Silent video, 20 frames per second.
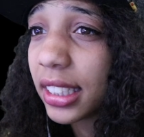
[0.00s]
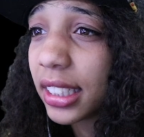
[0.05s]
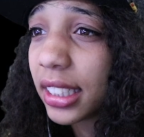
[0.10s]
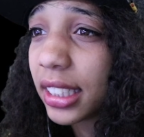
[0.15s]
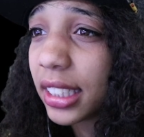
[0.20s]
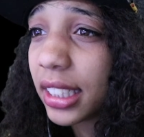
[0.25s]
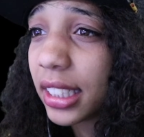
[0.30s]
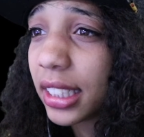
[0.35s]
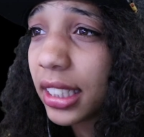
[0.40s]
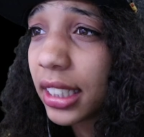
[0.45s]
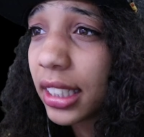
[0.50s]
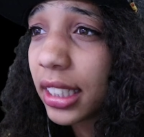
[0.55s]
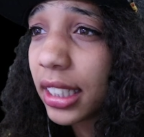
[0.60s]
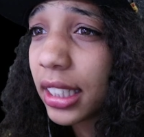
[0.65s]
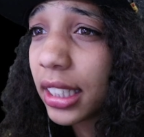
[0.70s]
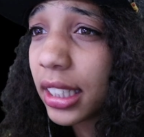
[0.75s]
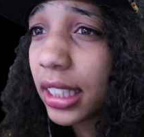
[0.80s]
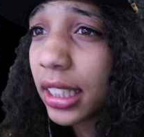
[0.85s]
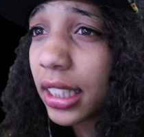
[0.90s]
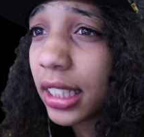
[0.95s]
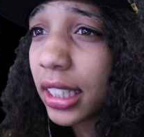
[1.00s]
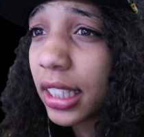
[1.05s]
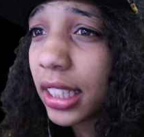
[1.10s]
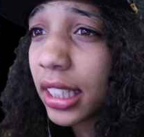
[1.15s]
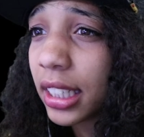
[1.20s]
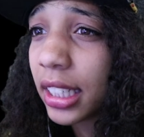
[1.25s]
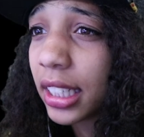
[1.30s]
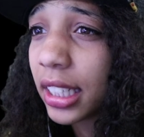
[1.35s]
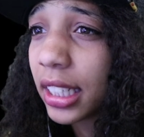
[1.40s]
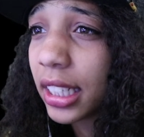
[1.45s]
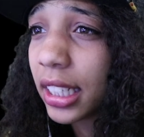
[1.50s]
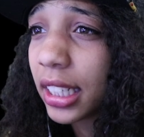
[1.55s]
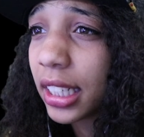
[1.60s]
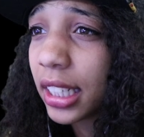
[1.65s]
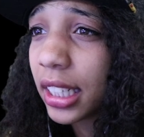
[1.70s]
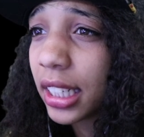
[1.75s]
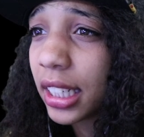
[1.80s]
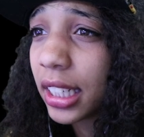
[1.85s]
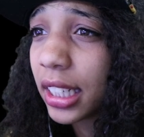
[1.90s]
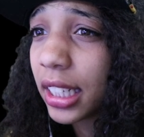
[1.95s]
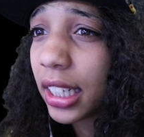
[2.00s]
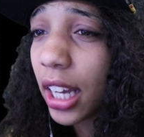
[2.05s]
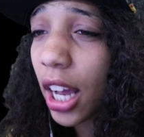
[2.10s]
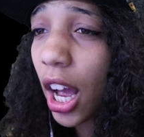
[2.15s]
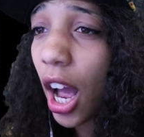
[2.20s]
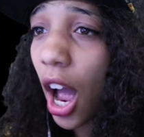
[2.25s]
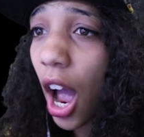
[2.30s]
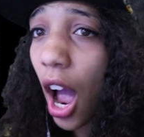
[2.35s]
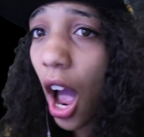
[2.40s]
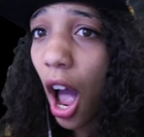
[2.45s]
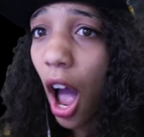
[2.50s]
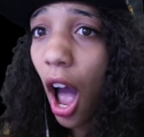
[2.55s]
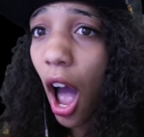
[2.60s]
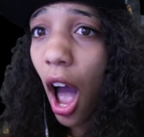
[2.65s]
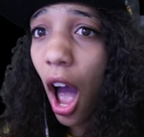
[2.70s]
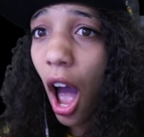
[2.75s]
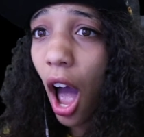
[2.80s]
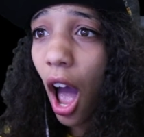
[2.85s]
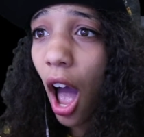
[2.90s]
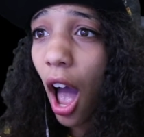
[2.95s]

Nobody speaks.